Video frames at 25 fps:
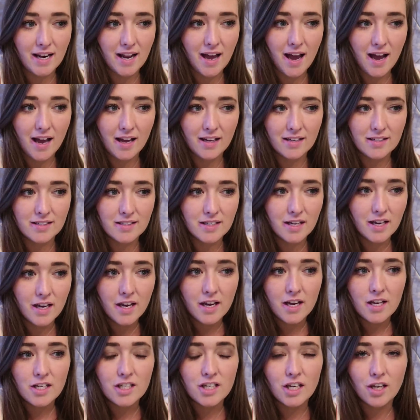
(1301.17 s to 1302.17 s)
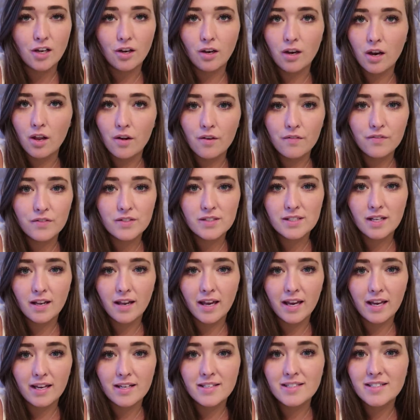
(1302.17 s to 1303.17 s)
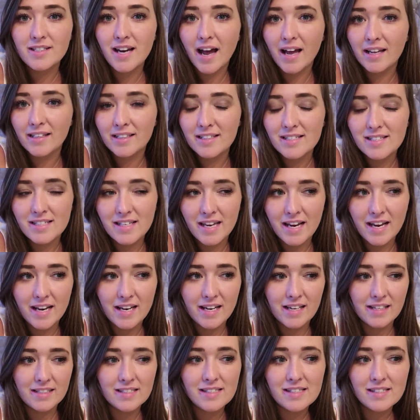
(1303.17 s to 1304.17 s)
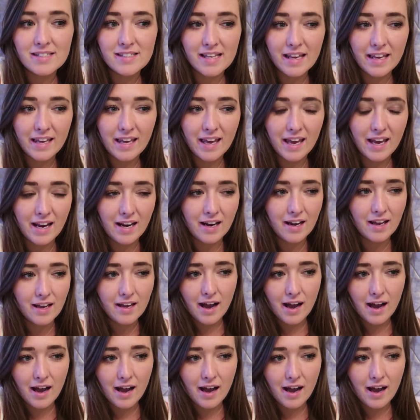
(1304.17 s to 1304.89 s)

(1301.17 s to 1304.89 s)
and she loves like dancing and singing,